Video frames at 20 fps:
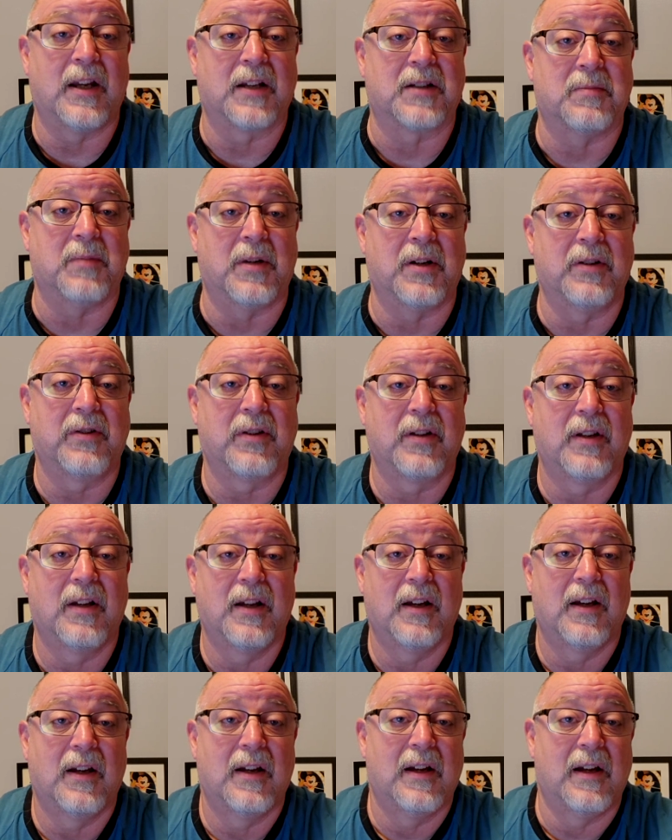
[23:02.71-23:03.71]
next month.
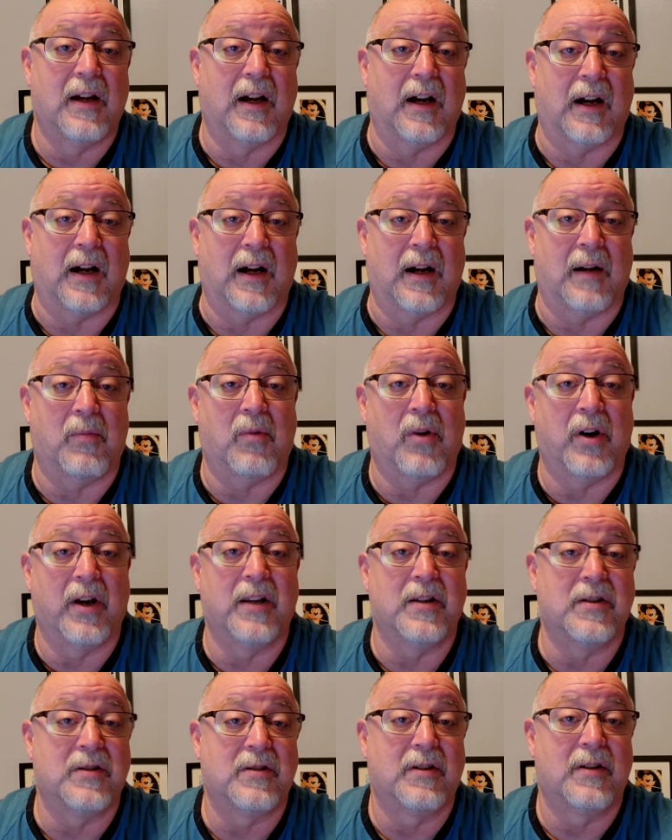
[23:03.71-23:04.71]

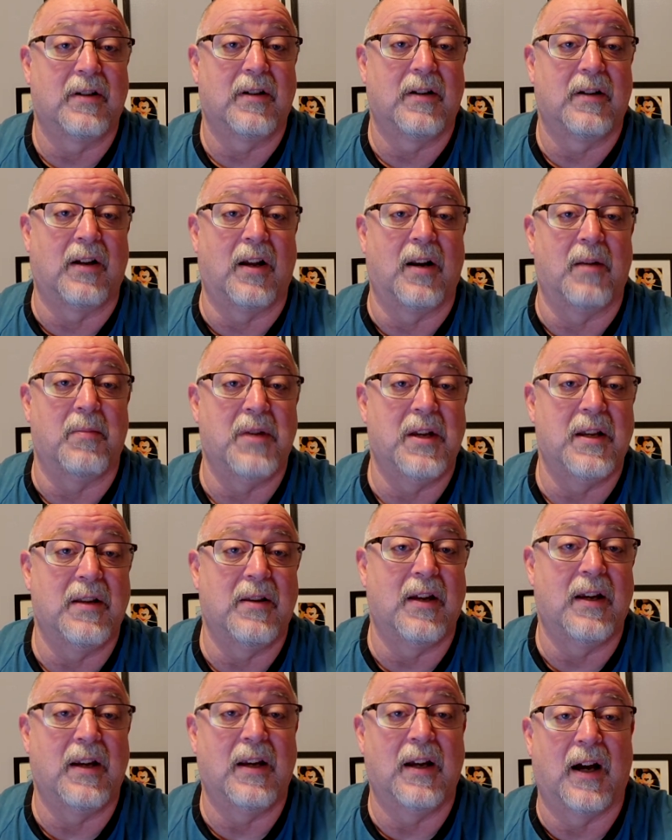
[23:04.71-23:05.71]
One is going to be
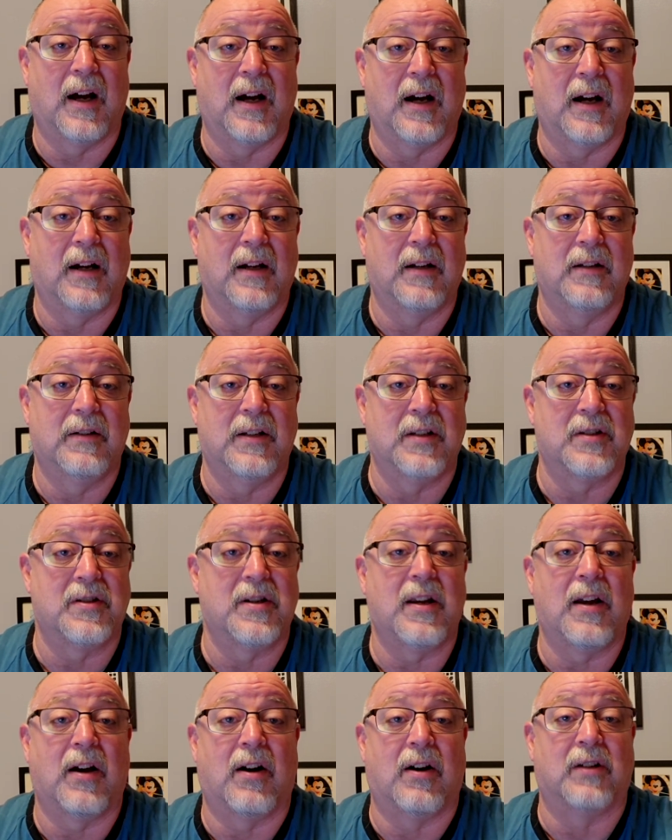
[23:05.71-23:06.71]
the
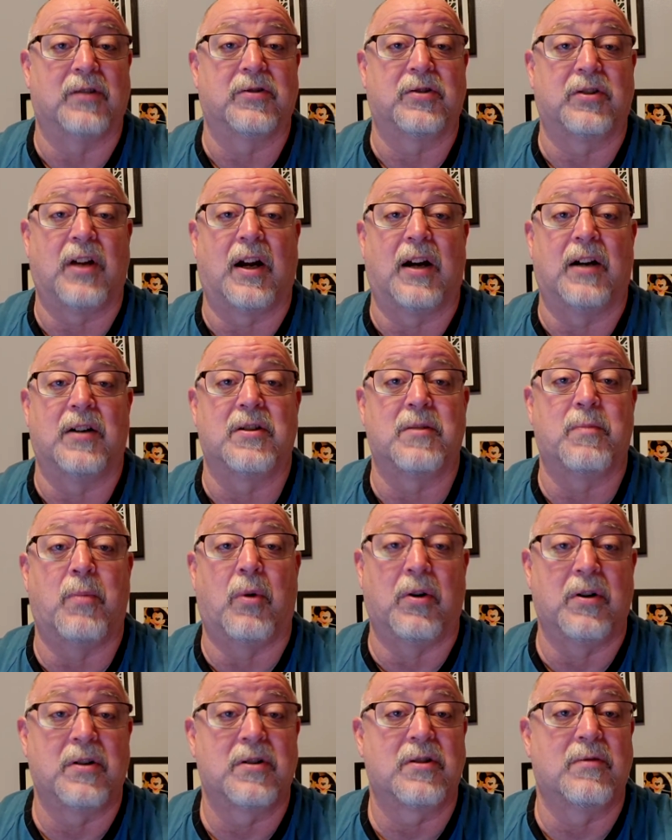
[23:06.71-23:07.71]
Disney All-Star
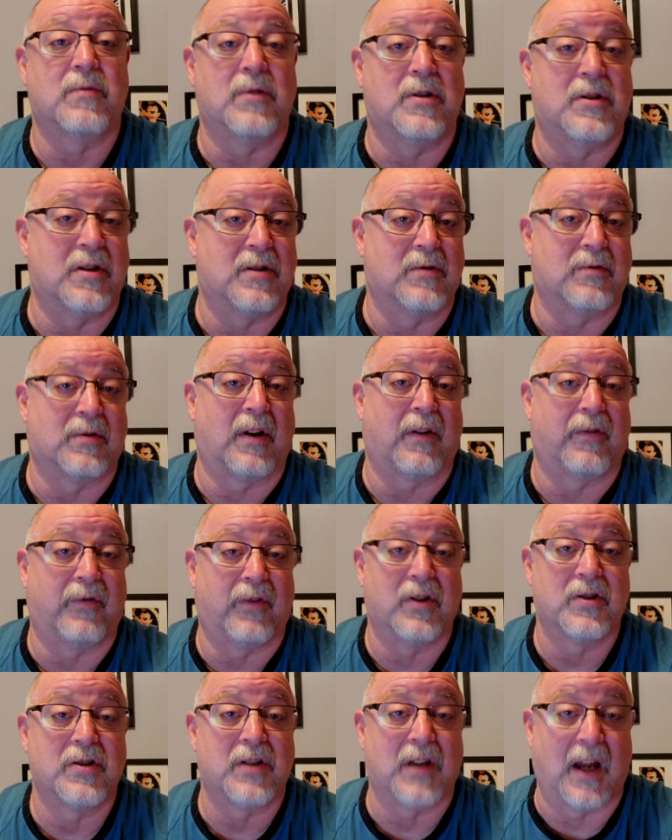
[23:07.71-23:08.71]
Sports, which is our
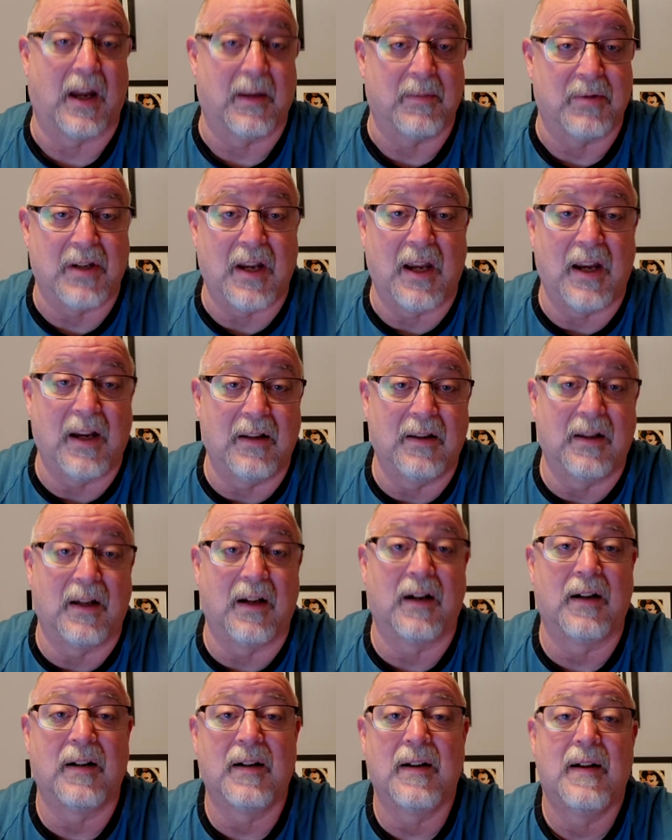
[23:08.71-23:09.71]
first time staying
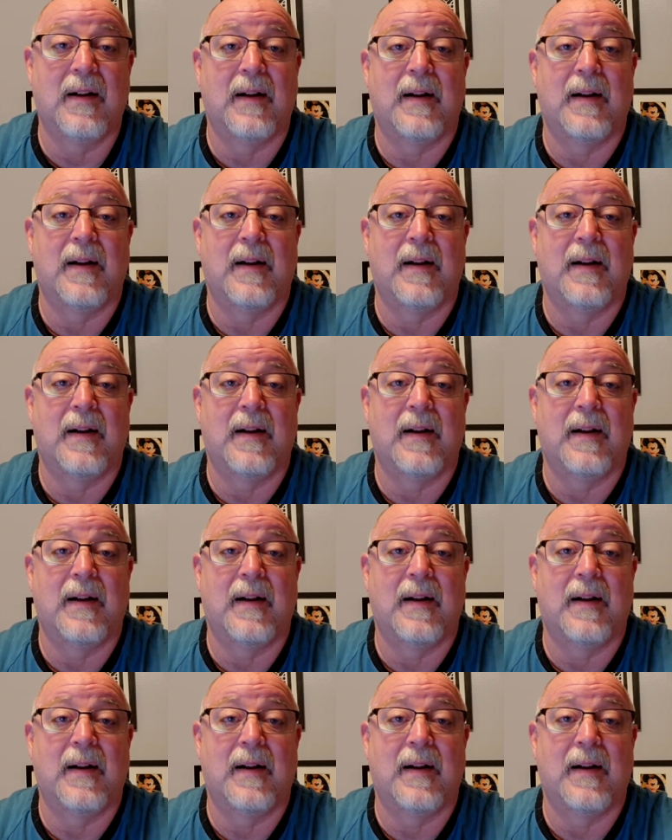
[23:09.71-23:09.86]
there.